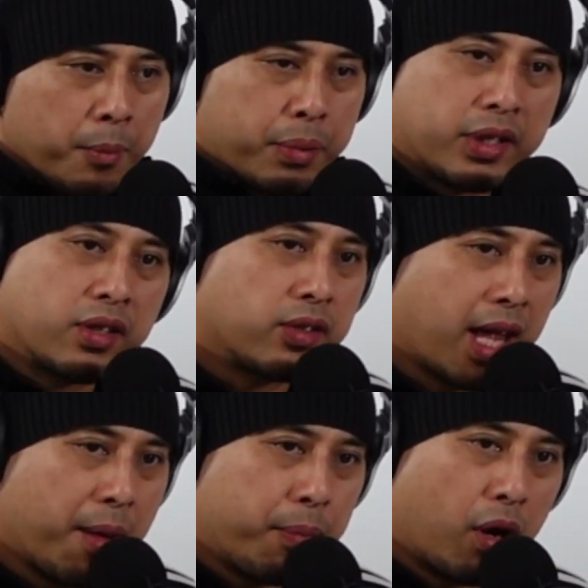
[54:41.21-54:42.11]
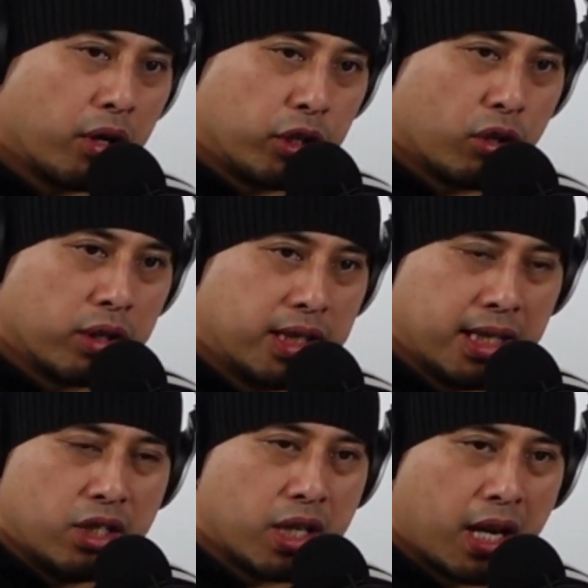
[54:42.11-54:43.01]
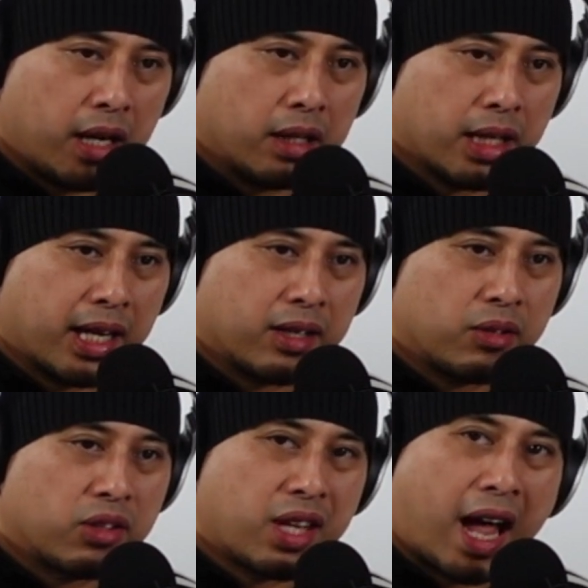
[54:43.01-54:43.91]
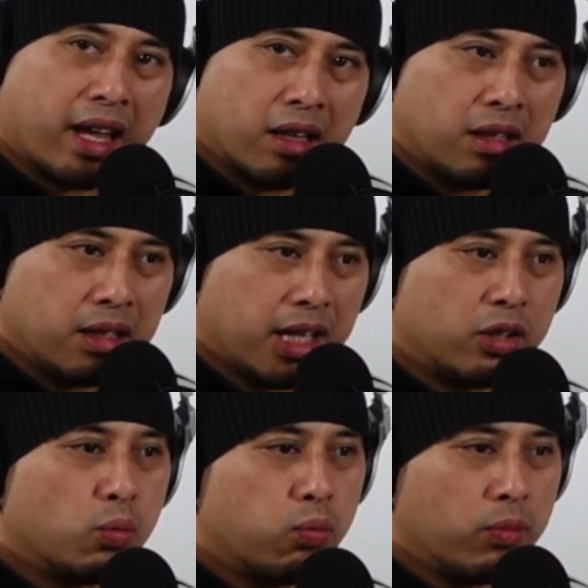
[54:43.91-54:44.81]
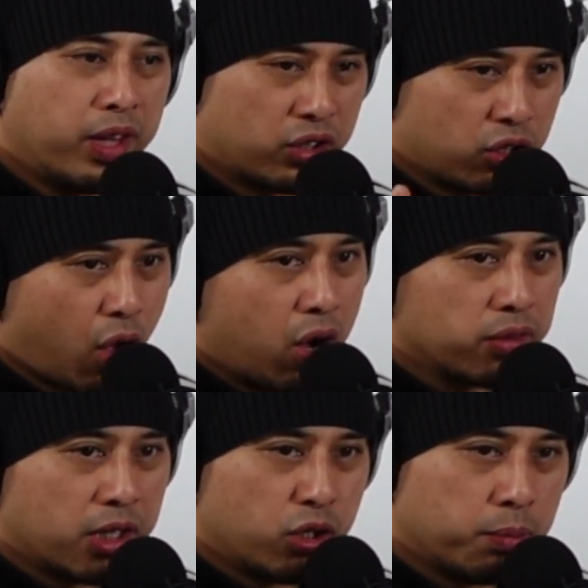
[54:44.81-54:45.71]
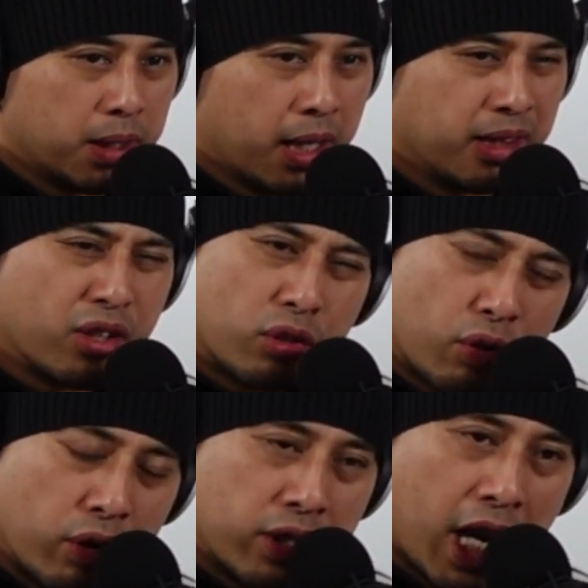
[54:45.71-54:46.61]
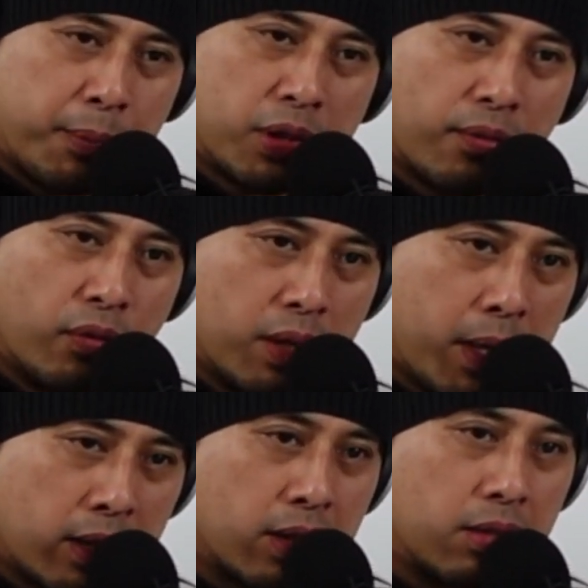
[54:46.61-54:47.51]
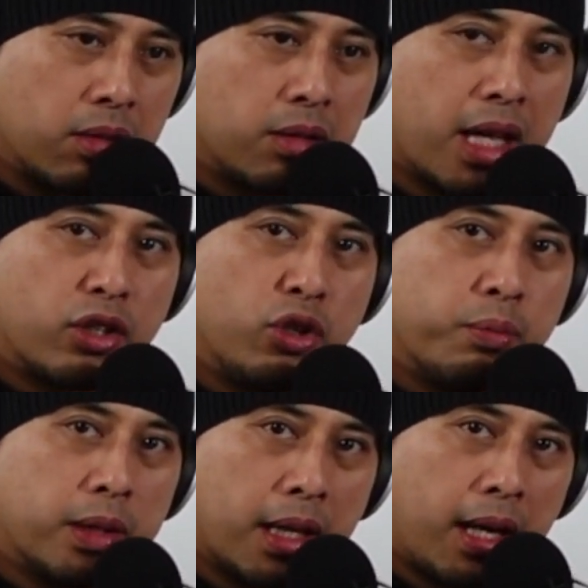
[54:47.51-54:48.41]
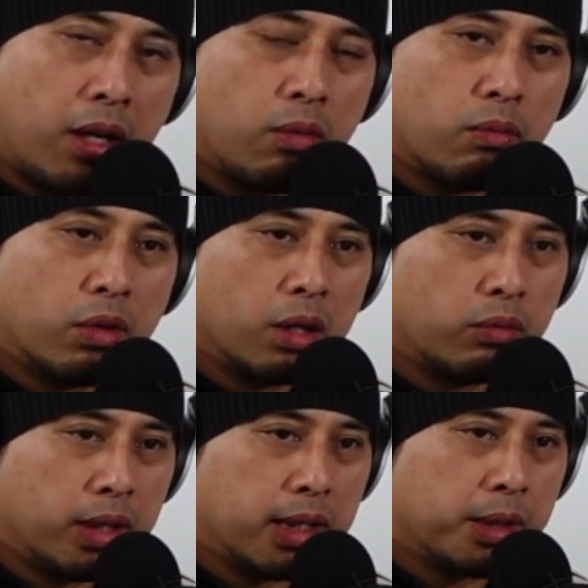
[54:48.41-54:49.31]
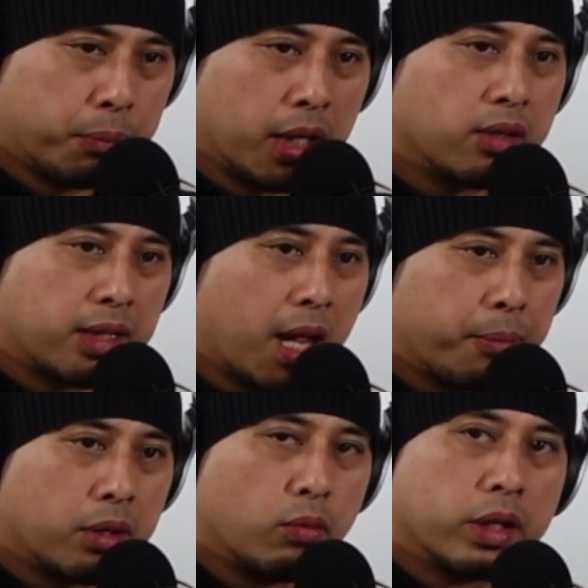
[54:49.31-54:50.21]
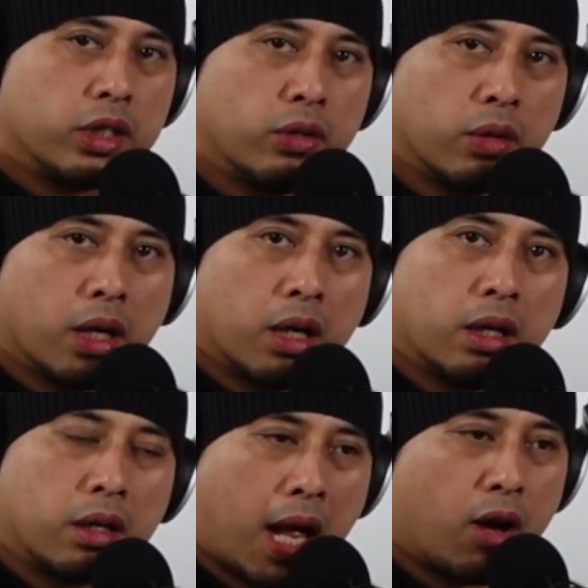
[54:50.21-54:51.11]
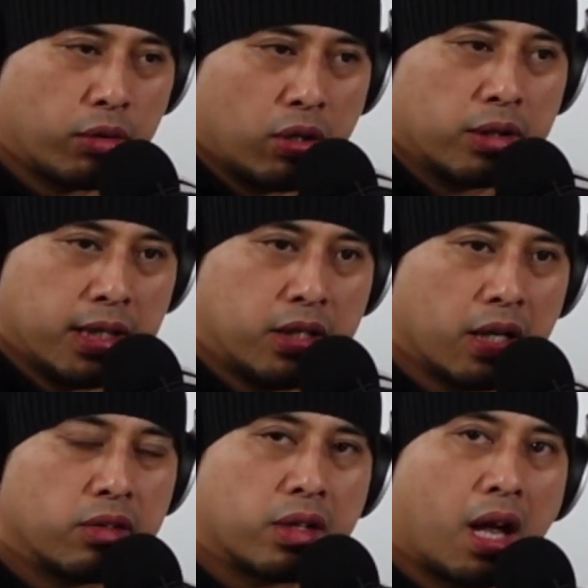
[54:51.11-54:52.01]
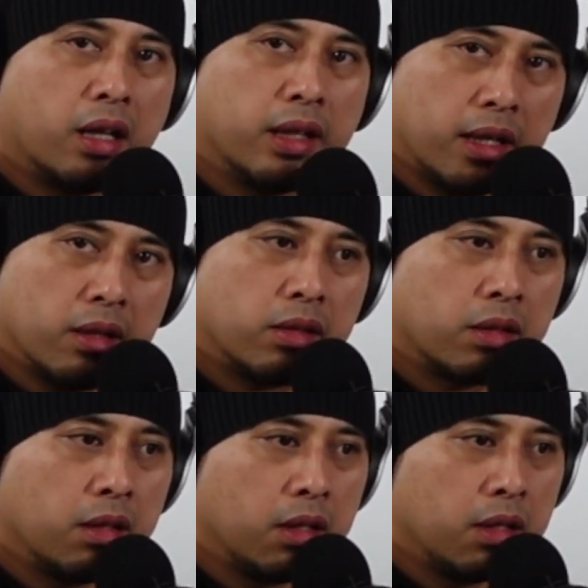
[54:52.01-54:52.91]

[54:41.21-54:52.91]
puts a stamp on your DJ like style is the songs that you play. There's certain types of remixes that you play will really put a stamp on what you how your DJ style is.